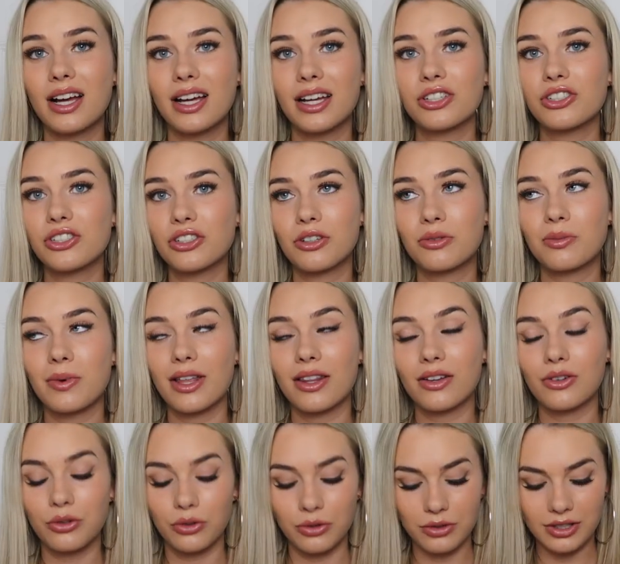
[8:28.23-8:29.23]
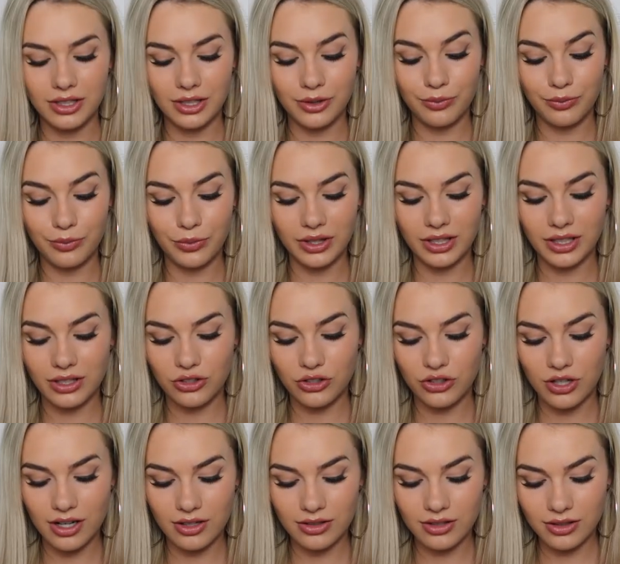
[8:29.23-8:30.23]
I actually could wear the corset with these
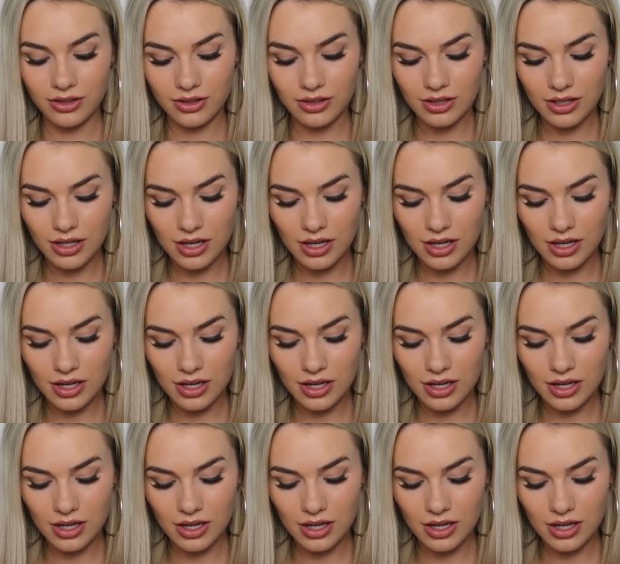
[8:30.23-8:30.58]
trousers.